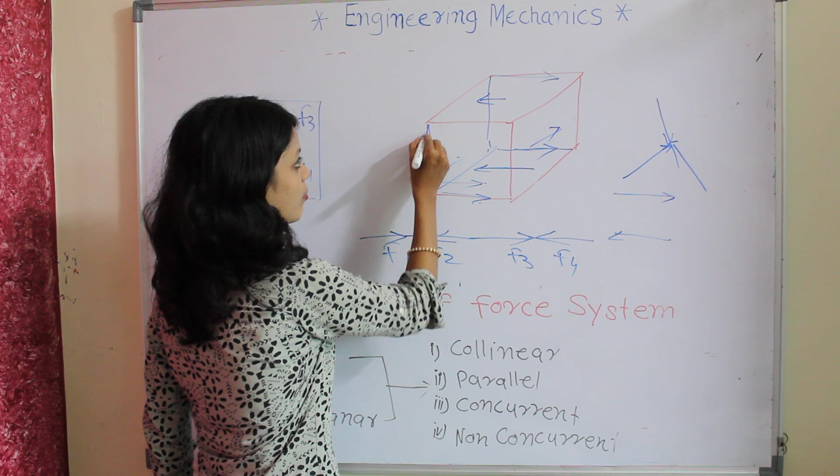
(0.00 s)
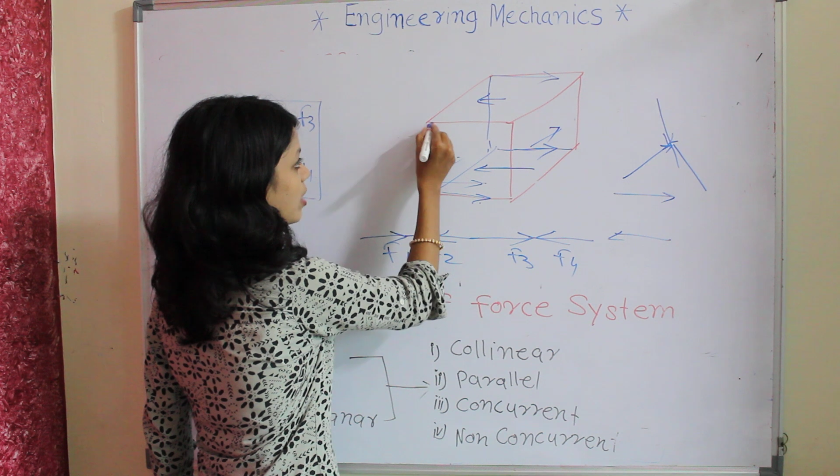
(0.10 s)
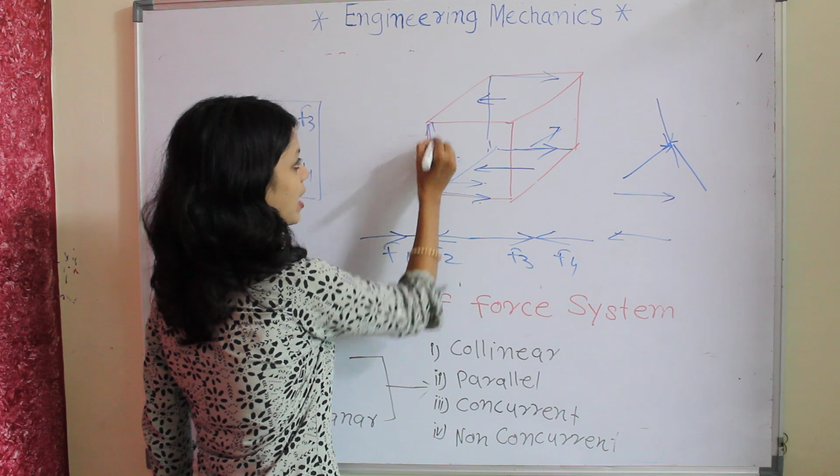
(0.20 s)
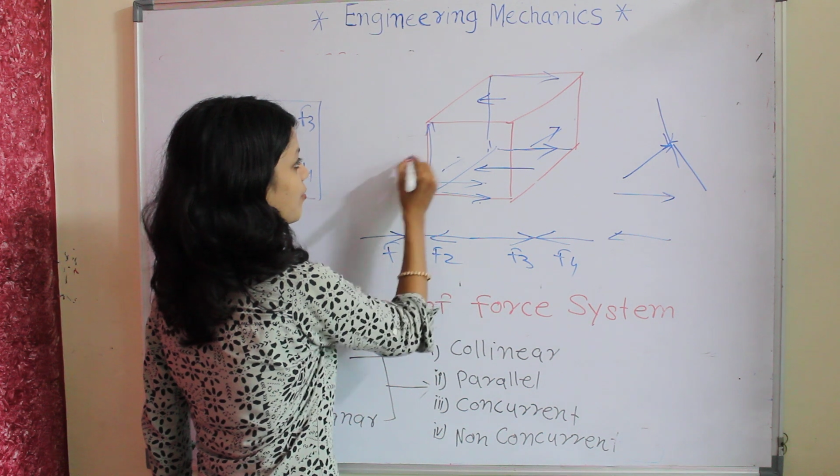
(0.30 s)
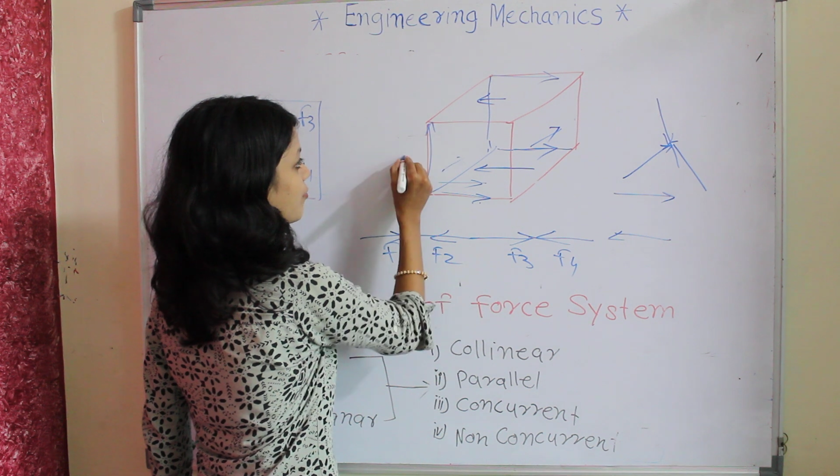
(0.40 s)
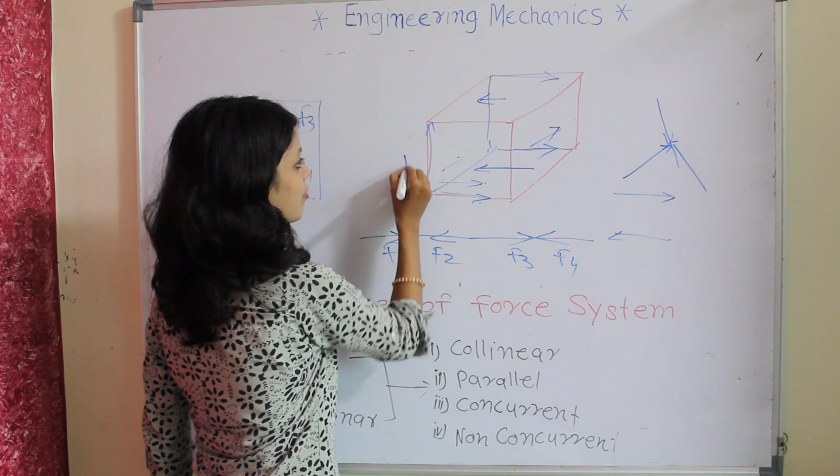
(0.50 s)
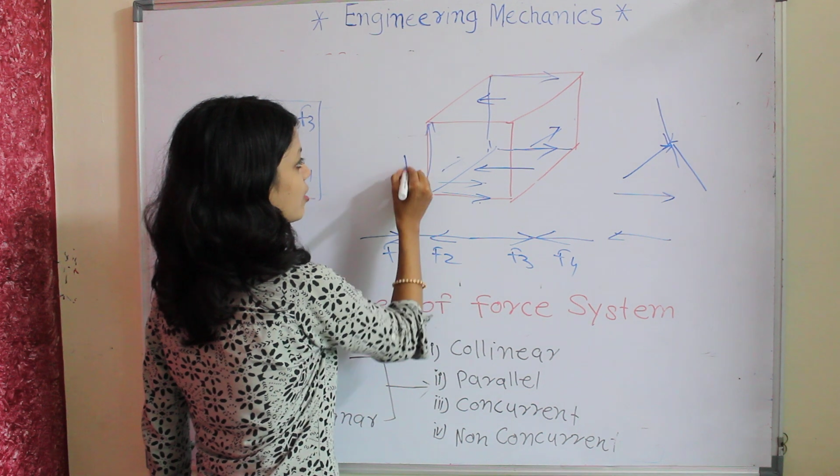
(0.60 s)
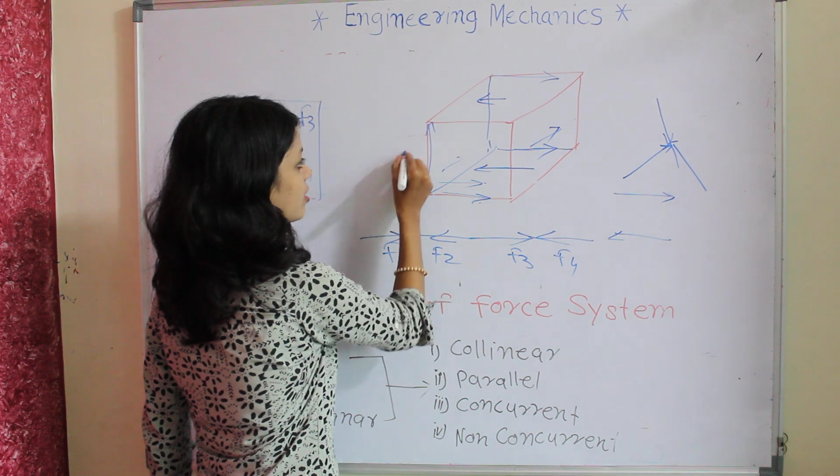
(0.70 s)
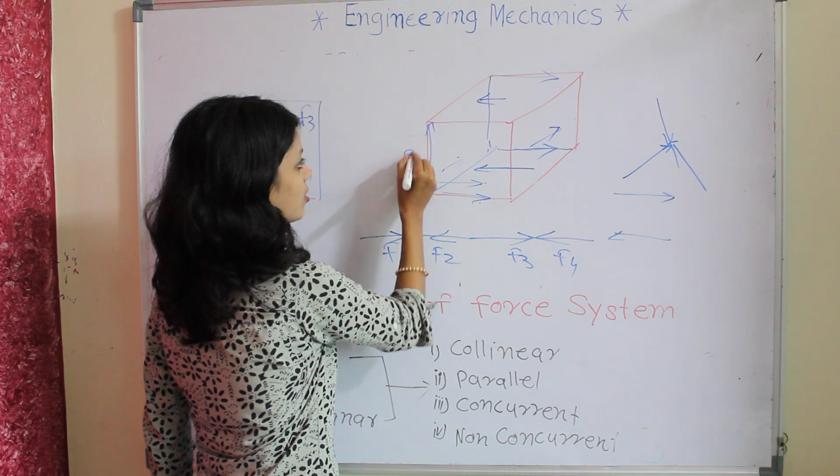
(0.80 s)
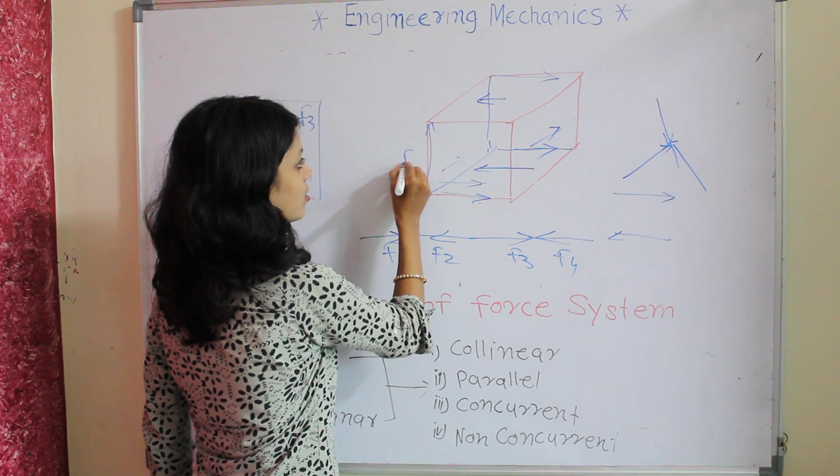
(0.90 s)

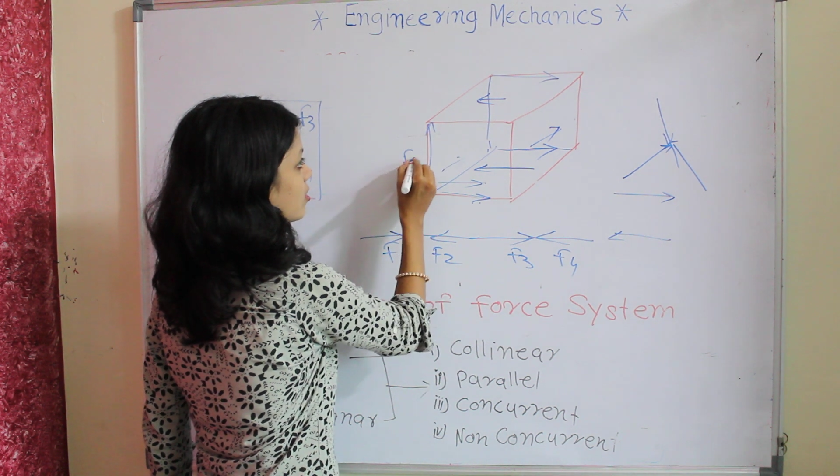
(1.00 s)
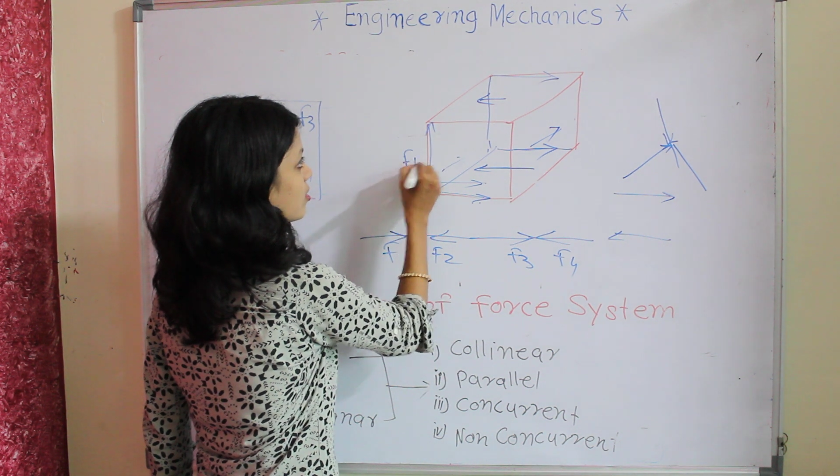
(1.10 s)
F1,